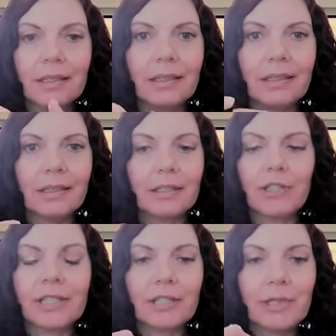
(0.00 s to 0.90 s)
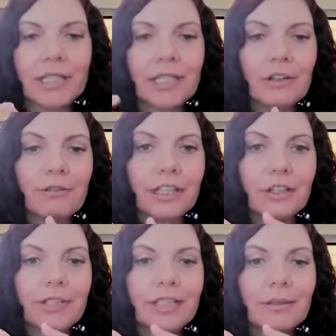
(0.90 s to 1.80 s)
So just squeezing your
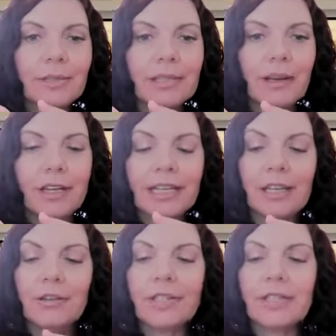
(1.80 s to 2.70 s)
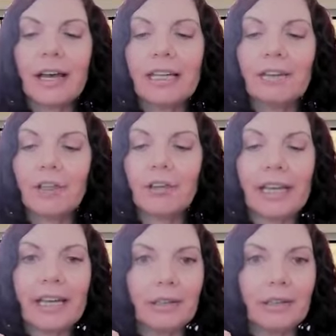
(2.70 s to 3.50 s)
fingertips on either side of your